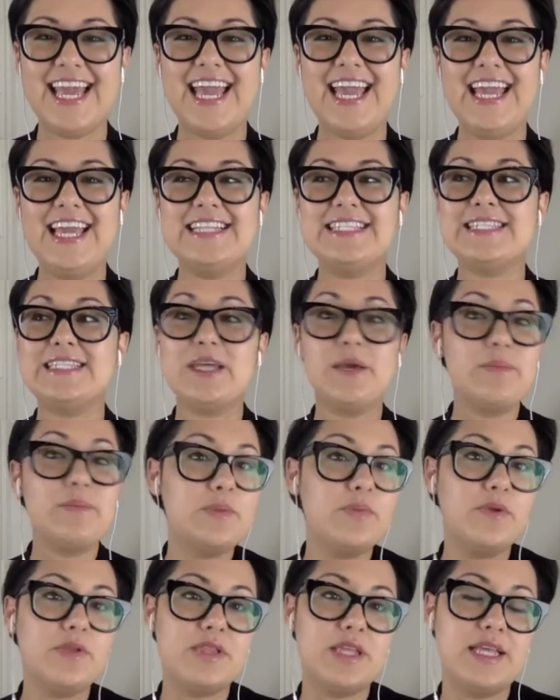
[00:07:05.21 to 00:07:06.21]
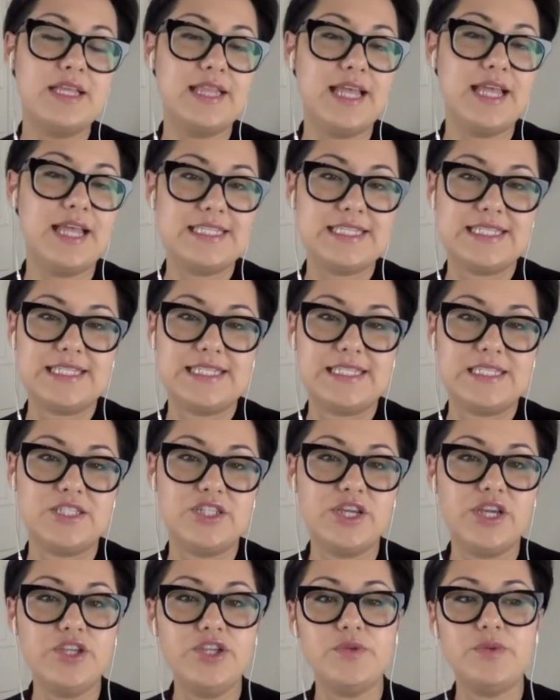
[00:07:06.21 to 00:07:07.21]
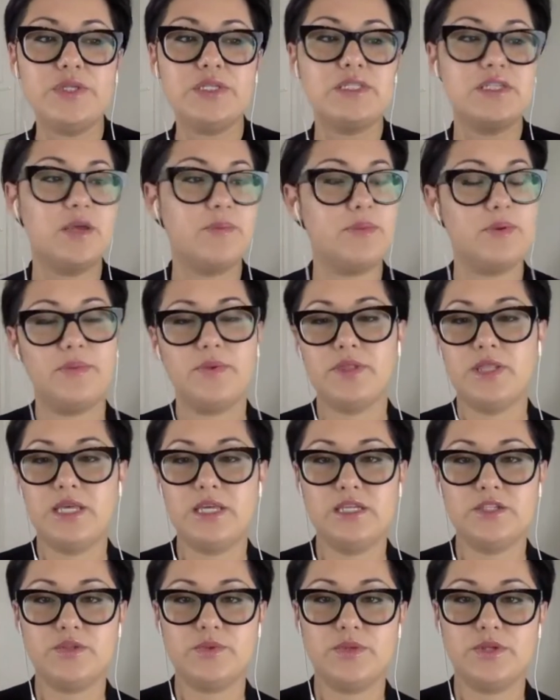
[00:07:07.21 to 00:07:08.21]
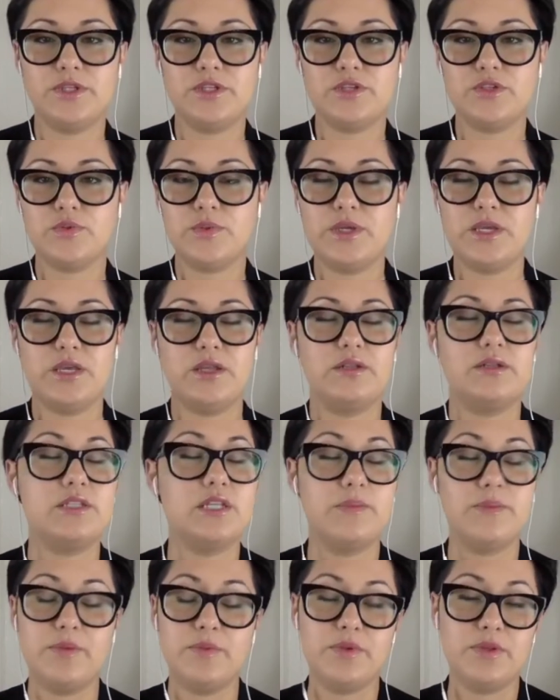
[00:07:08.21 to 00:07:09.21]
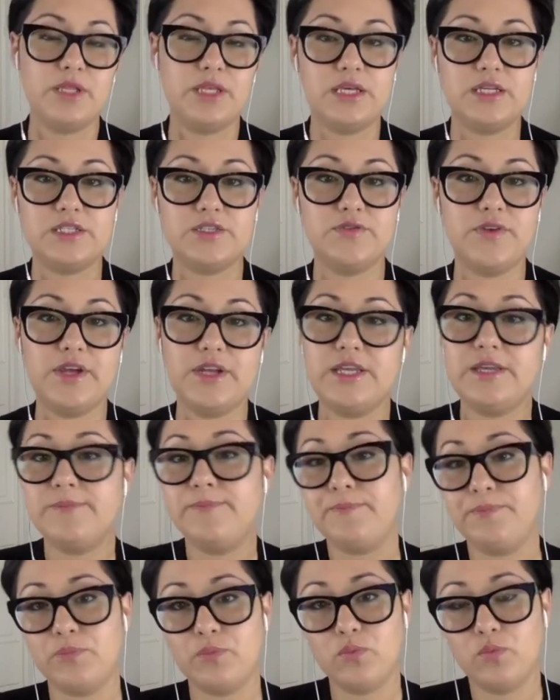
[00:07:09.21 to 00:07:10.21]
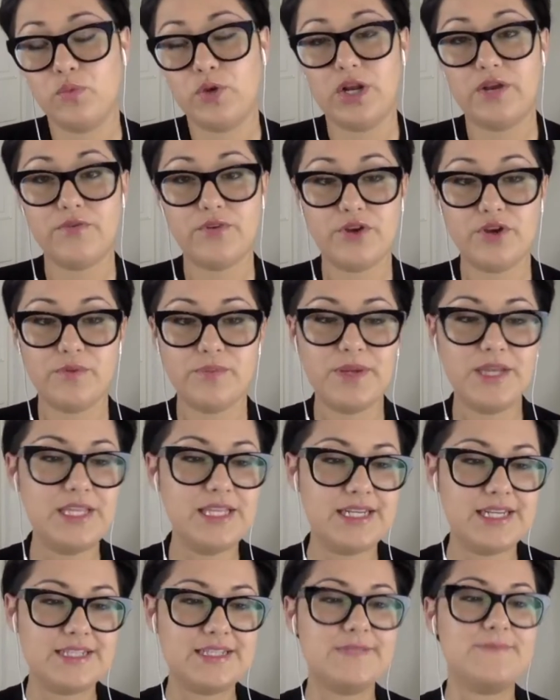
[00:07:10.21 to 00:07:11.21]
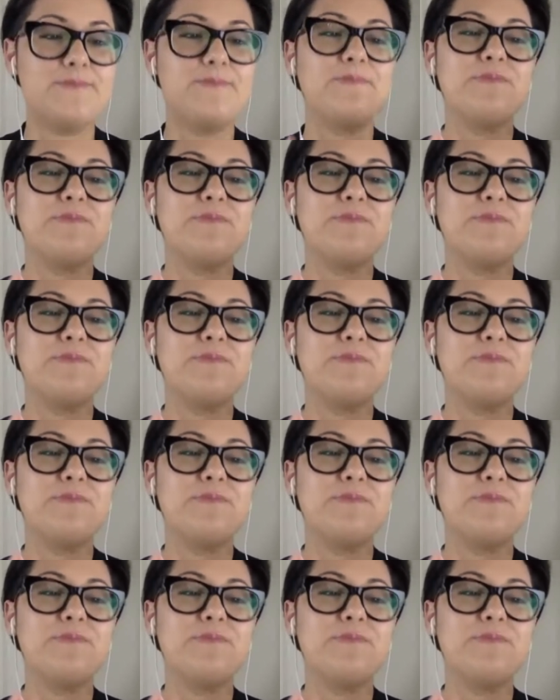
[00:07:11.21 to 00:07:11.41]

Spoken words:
And some people think that it's disingenuous. Some people think it's really sweet. Some people think it's funny, whatever your opinion is.